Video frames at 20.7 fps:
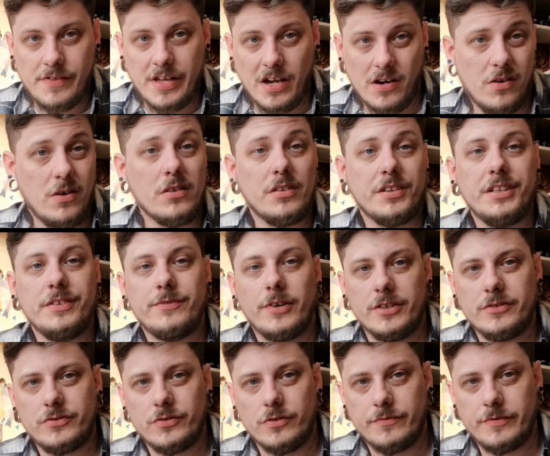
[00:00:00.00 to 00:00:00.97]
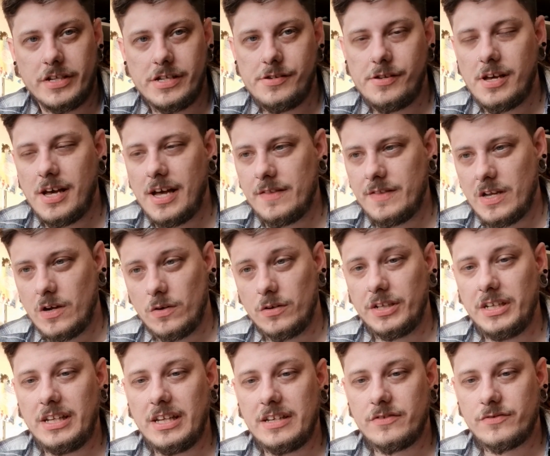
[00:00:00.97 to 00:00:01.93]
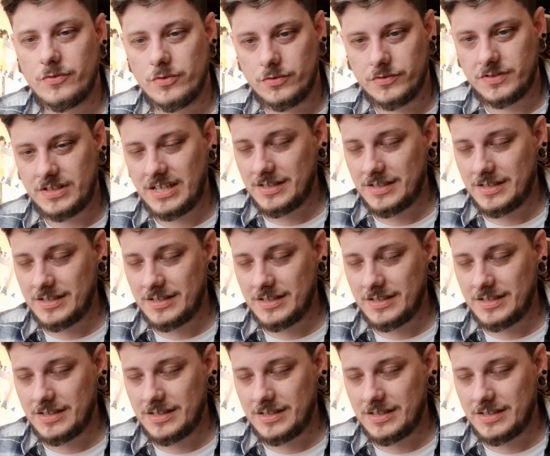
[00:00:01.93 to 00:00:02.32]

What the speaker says: They all need voiceover in, and they all need intros.